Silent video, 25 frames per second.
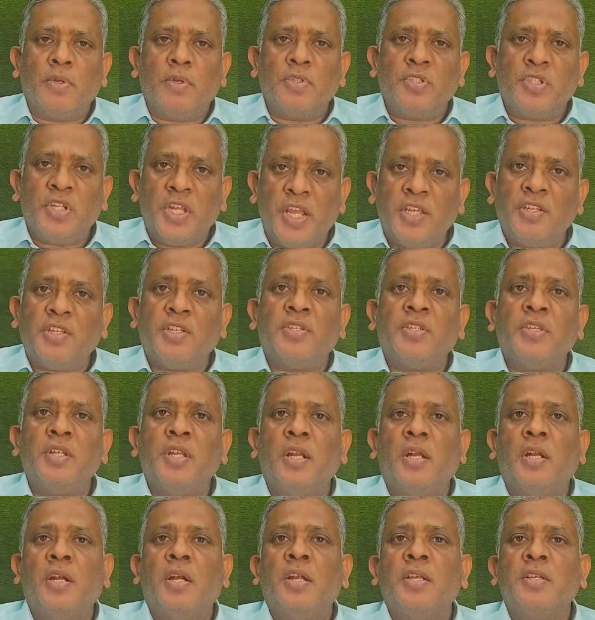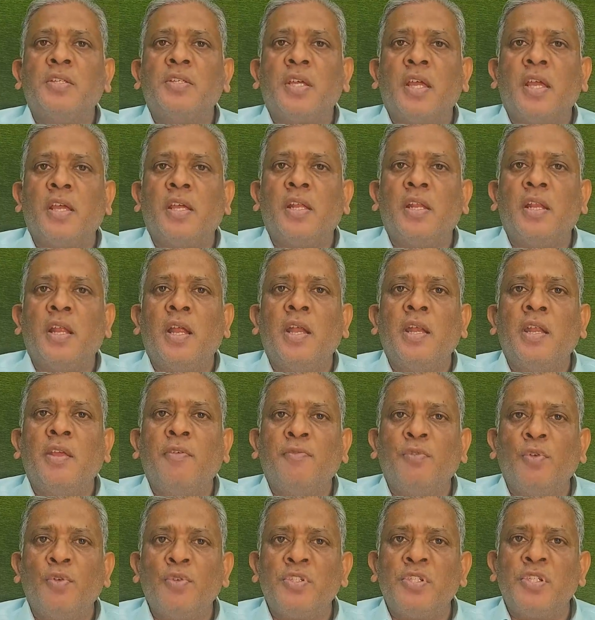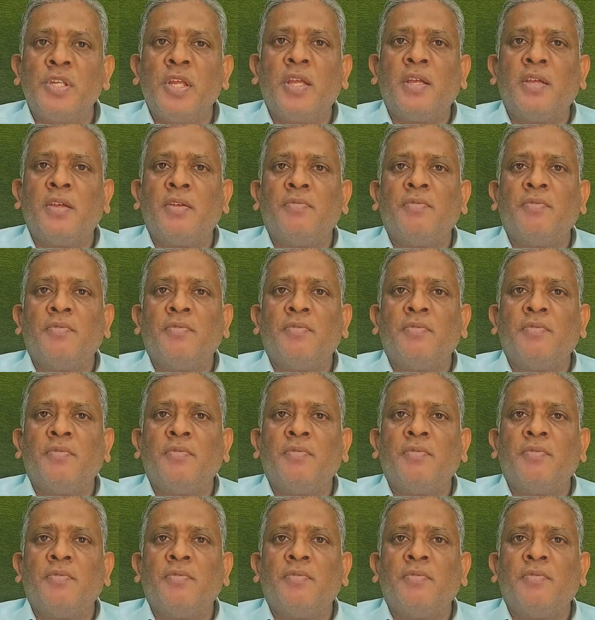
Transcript: stages in a learning cycle, and if you stick